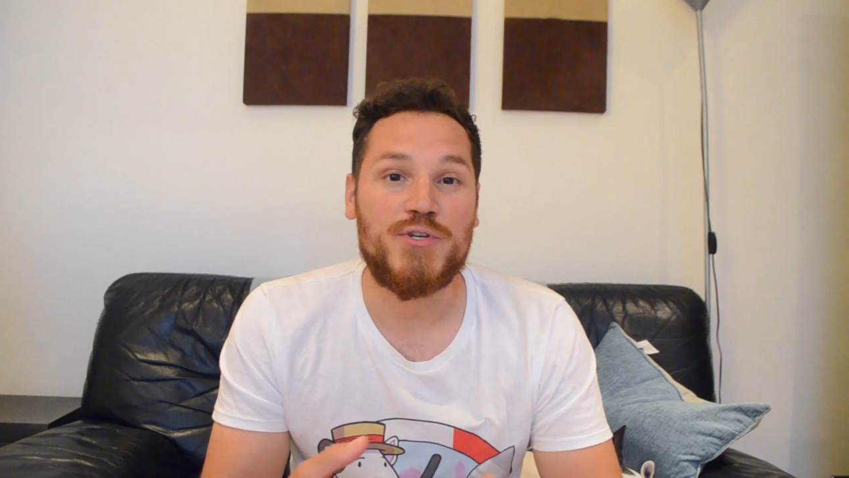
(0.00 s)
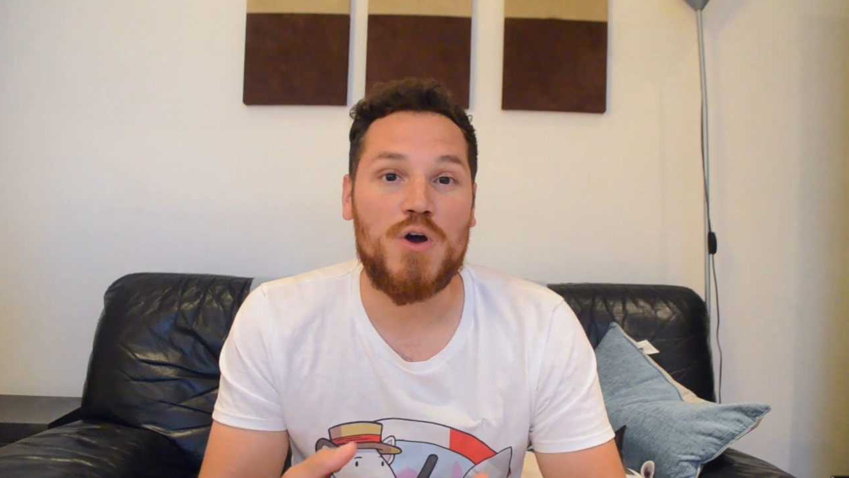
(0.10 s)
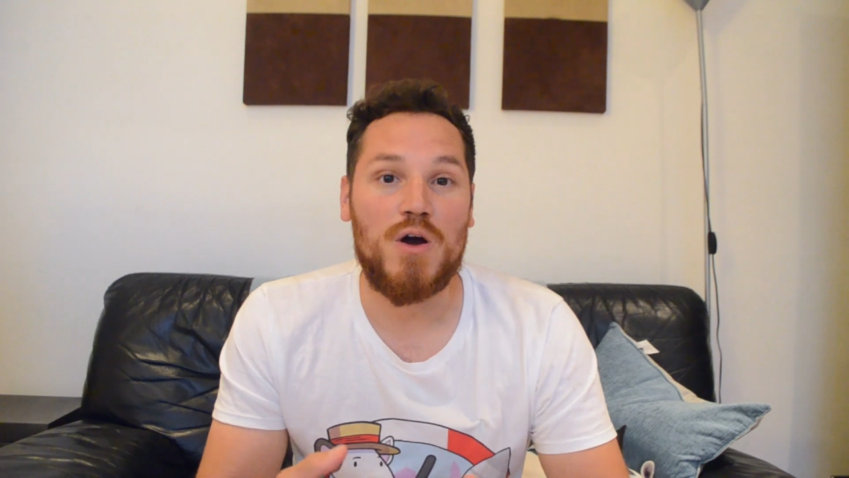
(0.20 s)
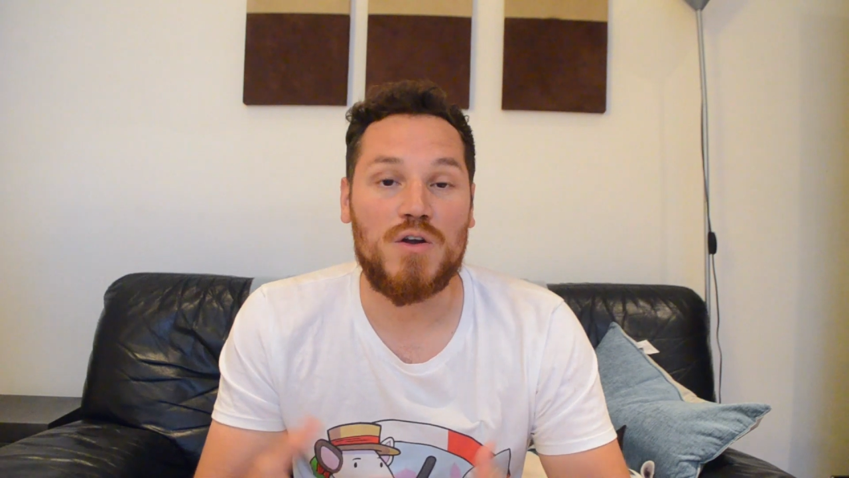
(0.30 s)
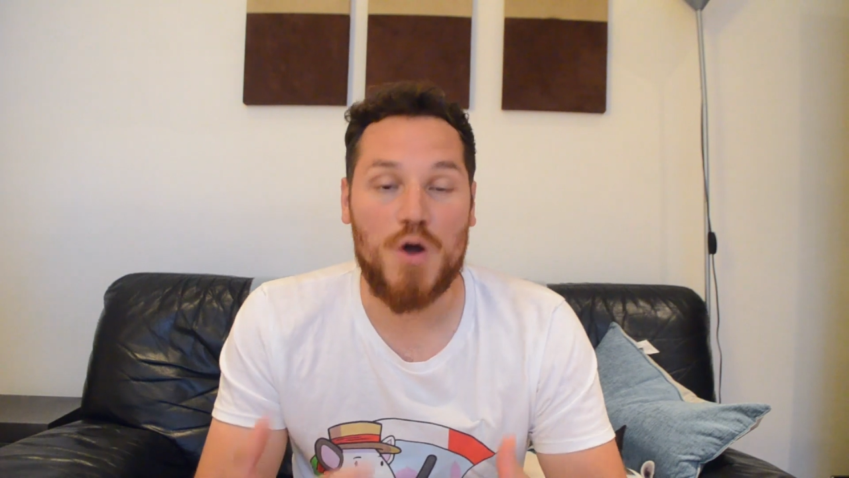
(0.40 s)

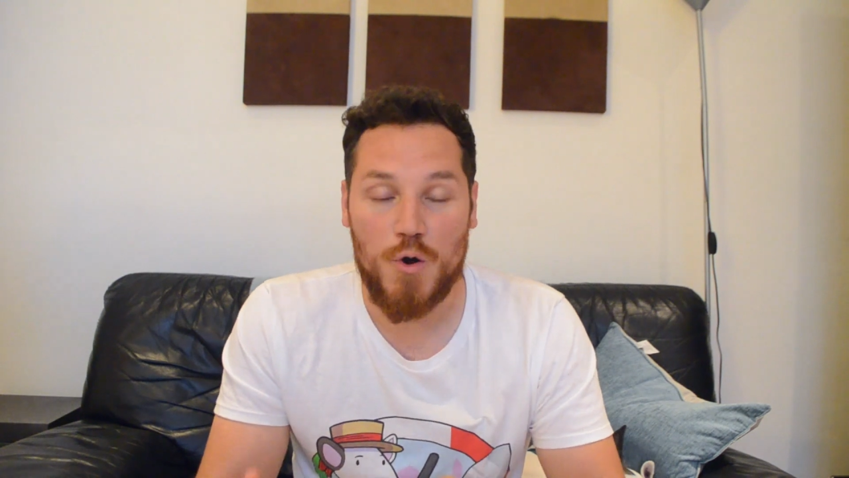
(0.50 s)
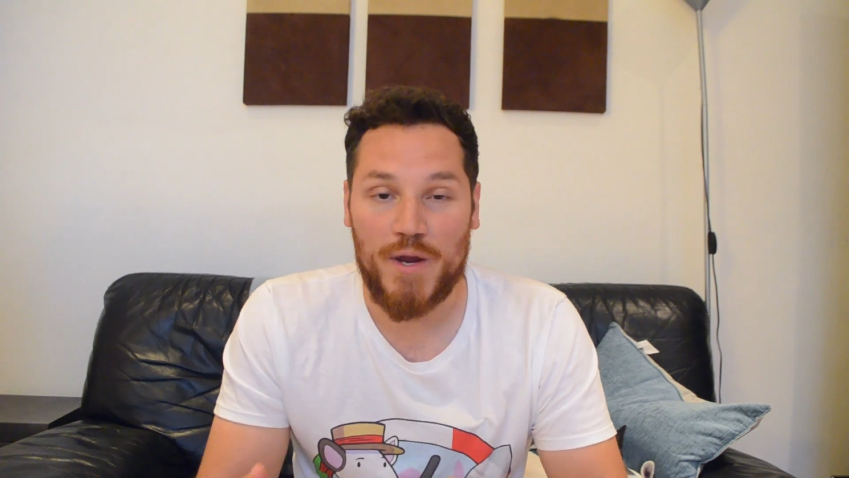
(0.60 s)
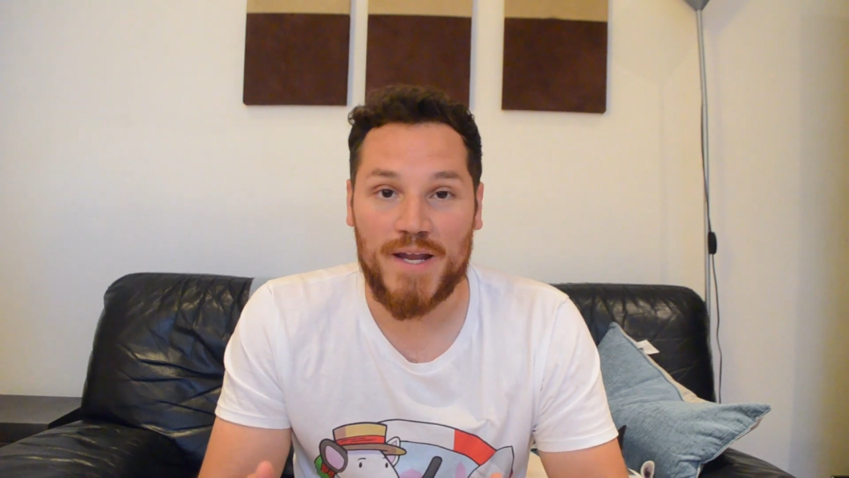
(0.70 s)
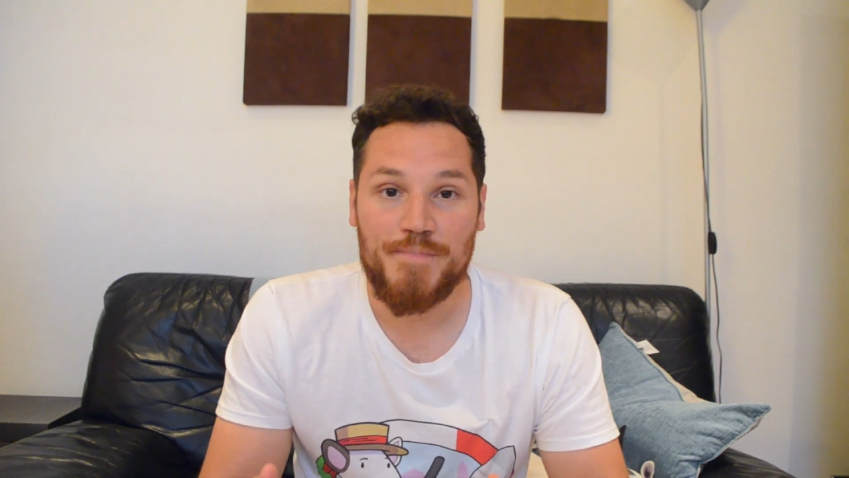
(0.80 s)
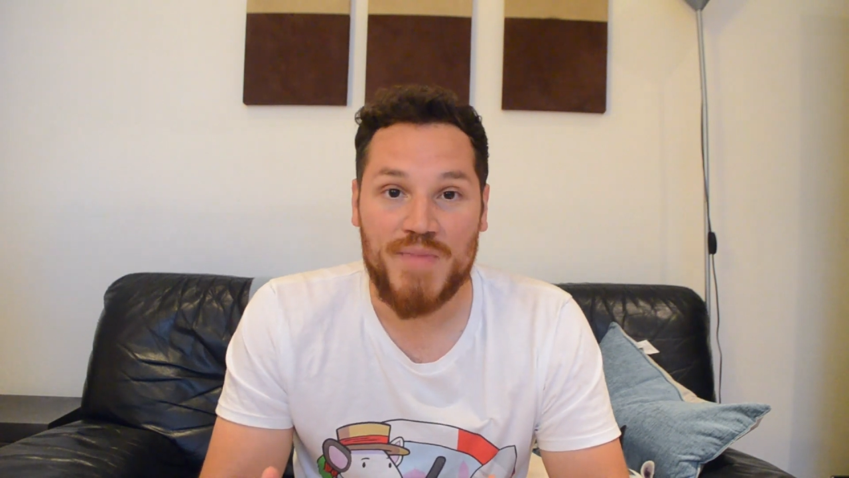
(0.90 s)
dog
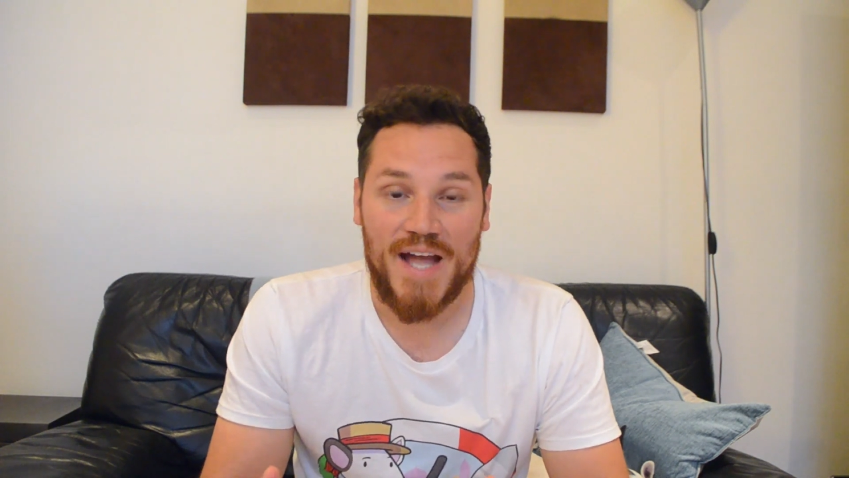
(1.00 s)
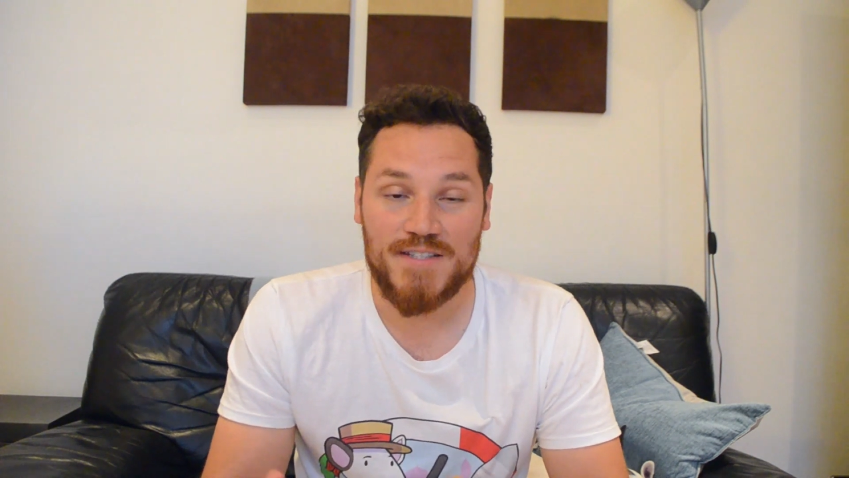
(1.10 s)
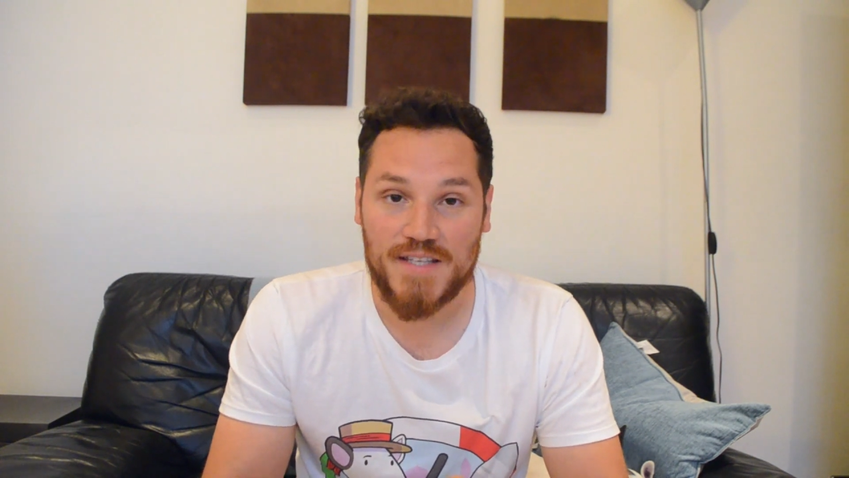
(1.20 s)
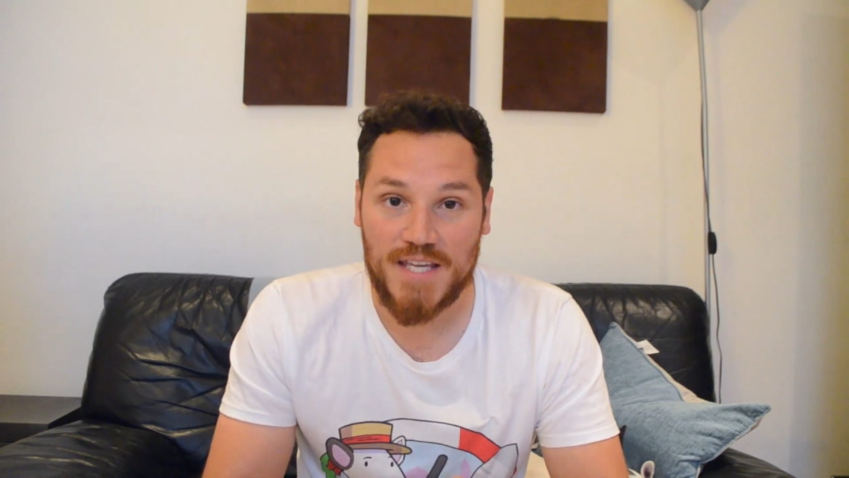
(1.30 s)
going and to